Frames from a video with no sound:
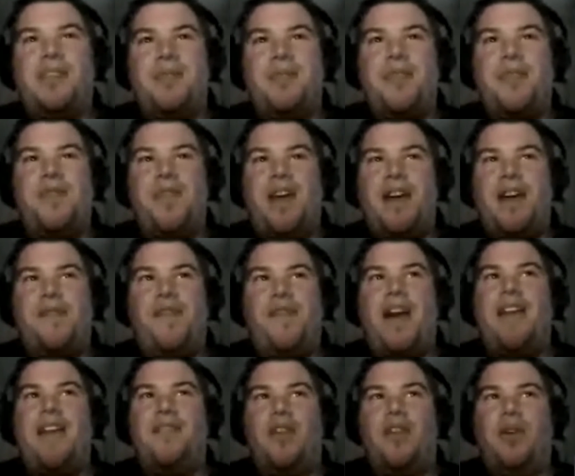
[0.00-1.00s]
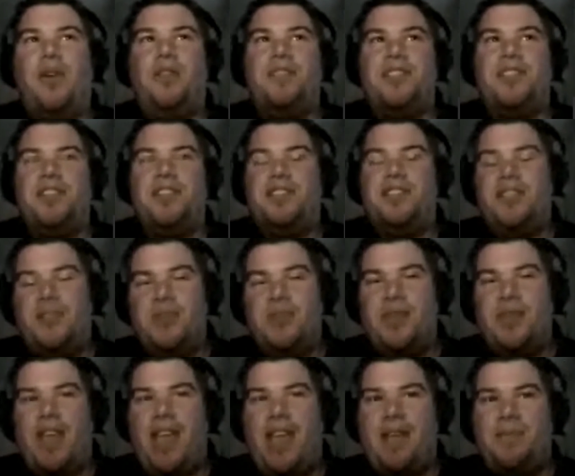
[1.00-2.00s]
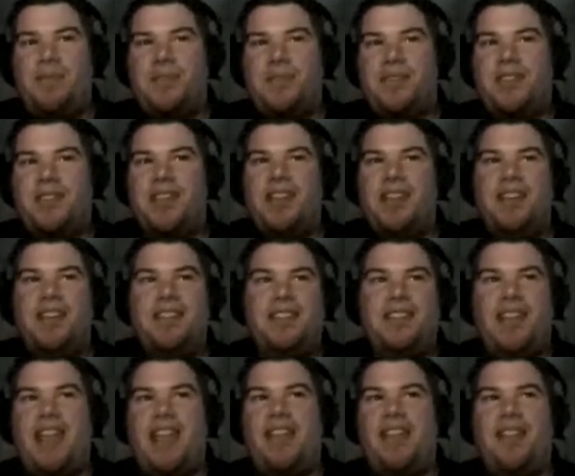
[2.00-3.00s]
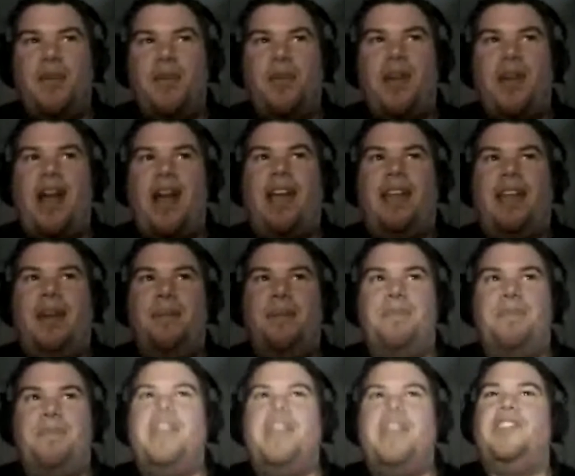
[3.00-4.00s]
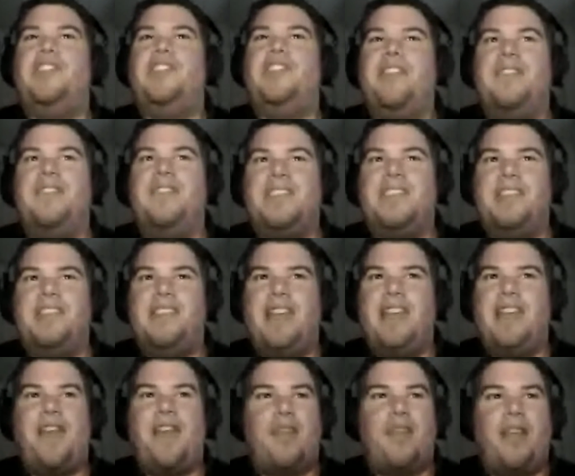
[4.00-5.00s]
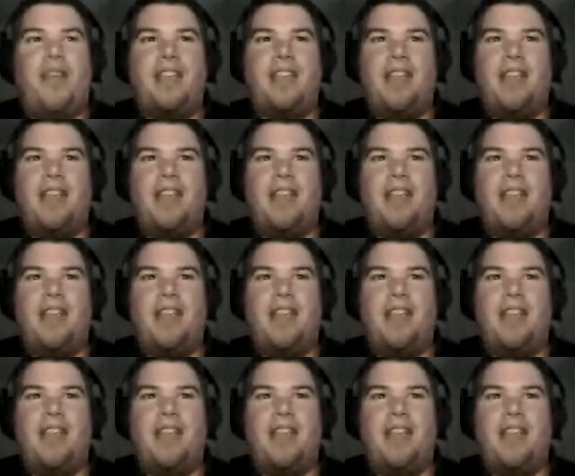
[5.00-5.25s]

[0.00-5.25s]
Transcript: with 5 goals in 2 games, saying that we're not going to beat Chivas to death like